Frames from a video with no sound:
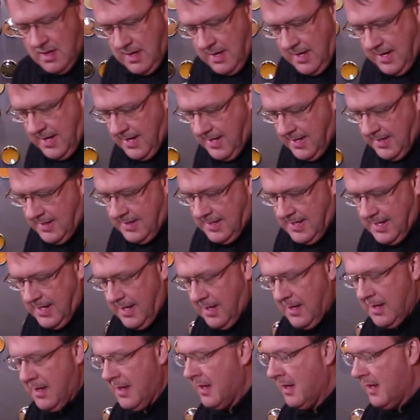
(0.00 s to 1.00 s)
And
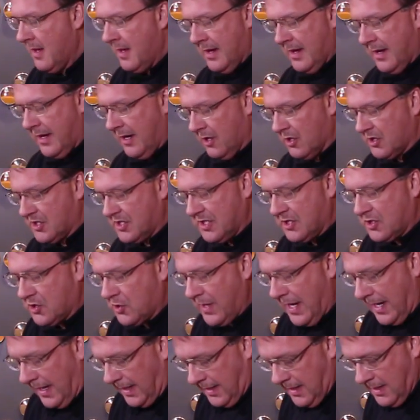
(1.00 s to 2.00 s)
here's the
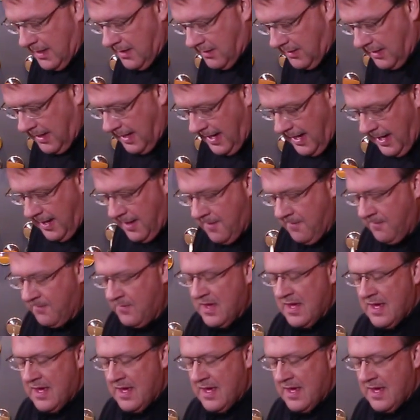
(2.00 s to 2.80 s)
trick, okay?